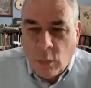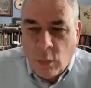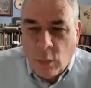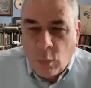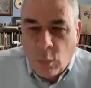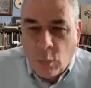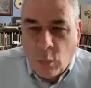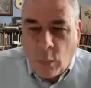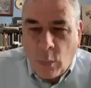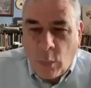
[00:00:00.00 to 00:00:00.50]

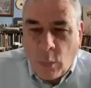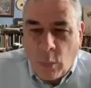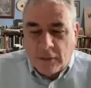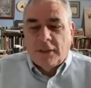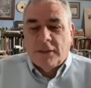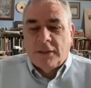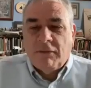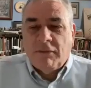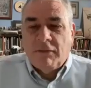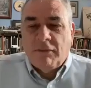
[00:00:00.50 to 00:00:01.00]
welcome to the
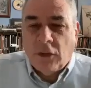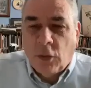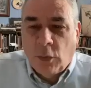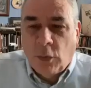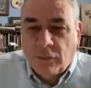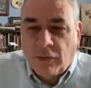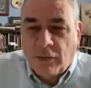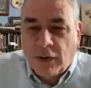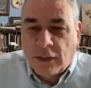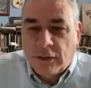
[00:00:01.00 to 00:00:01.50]
Devon and
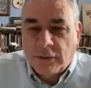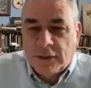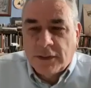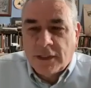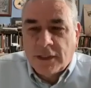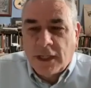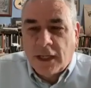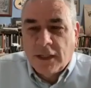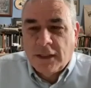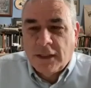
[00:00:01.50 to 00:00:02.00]
Cornwall Record
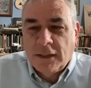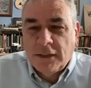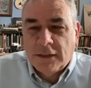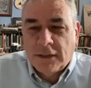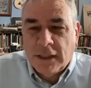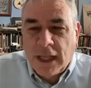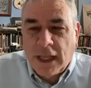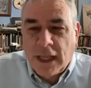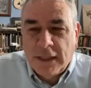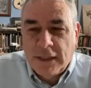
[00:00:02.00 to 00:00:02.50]
Society's
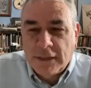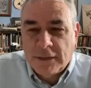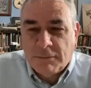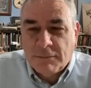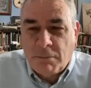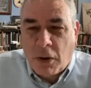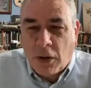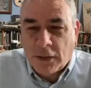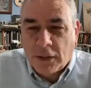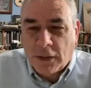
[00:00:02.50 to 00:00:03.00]

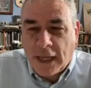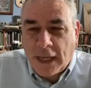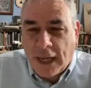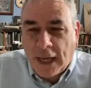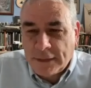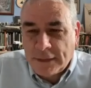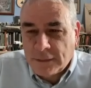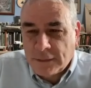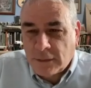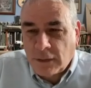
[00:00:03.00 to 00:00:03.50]
latest
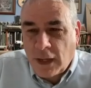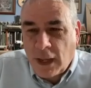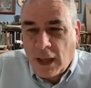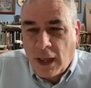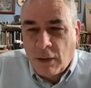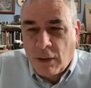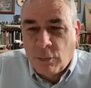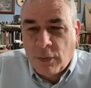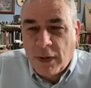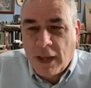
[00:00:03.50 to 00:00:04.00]
podcast.
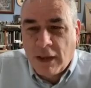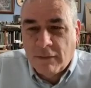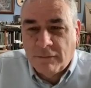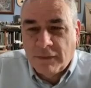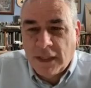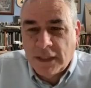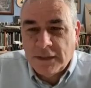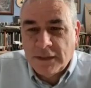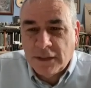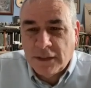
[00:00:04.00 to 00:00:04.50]
We have
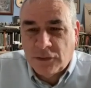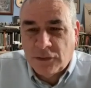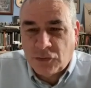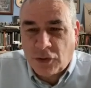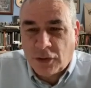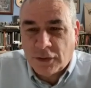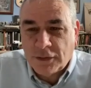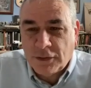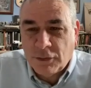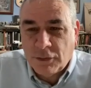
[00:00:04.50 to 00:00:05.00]
Lesley
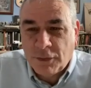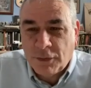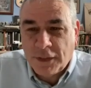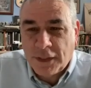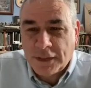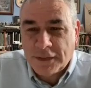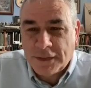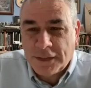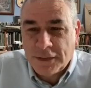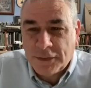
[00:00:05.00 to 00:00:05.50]
Trotter with
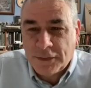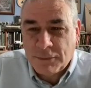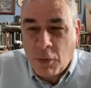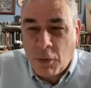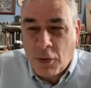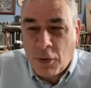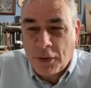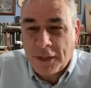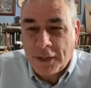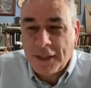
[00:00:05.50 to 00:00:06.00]
us this
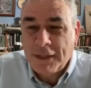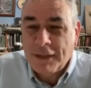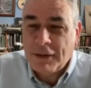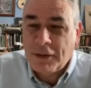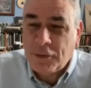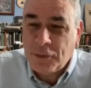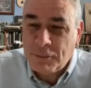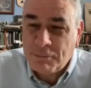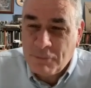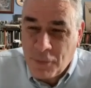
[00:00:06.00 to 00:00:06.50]
morning.
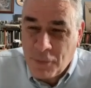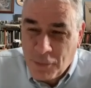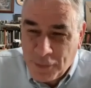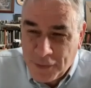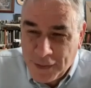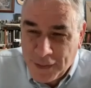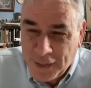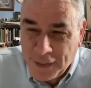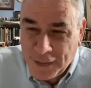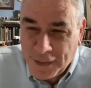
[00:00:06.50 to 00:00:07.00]
Good
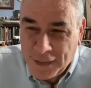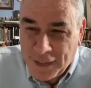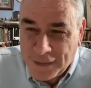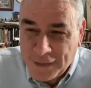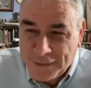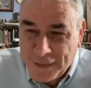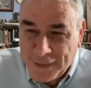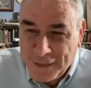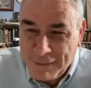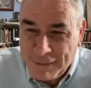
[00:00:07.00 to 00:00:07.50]
morning,
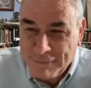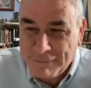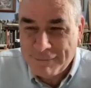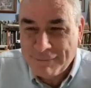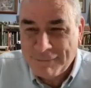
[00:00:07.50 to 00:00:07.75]
Lesley.